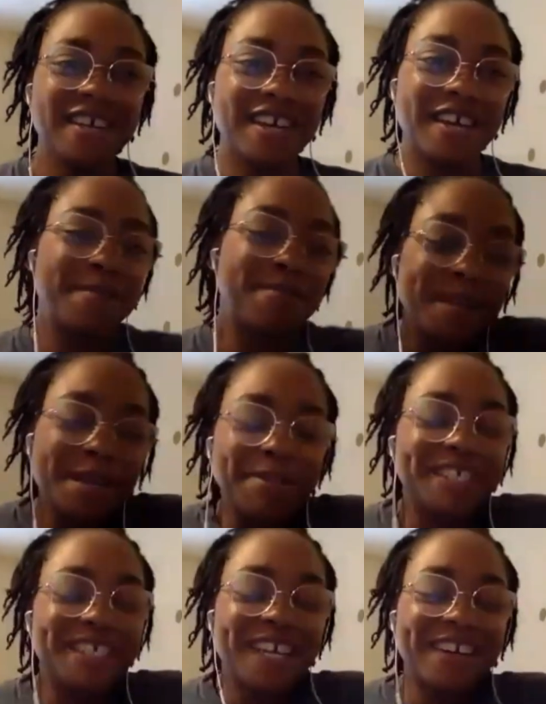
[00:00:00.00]
Again, my name
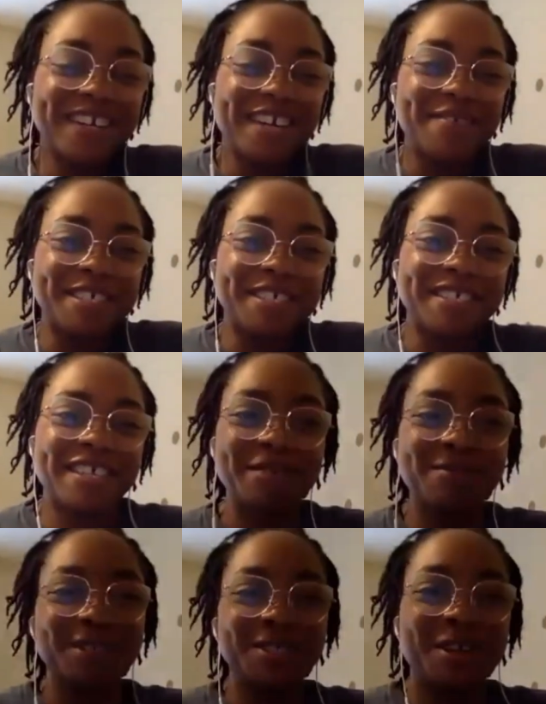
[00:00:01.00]
is Jakara Davis. Thank you
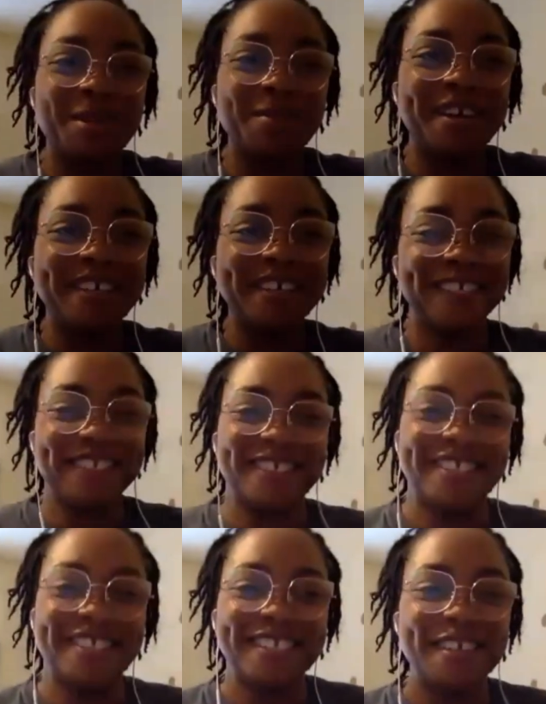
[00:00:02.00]
for joining me.
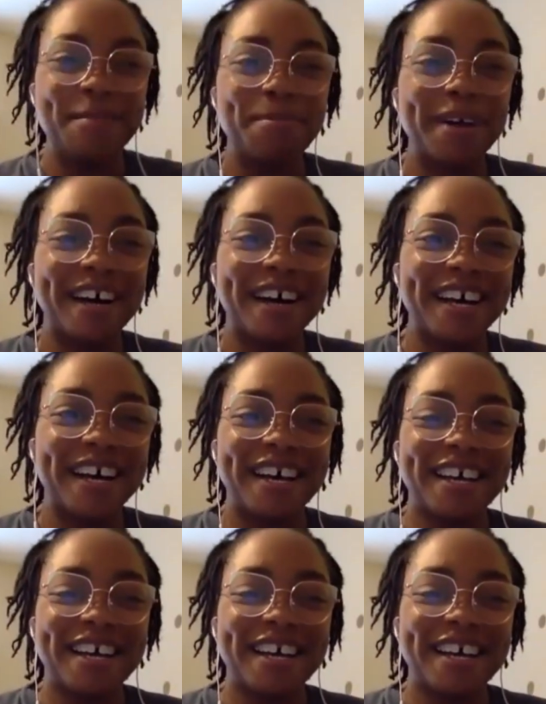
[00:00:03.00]
Bye.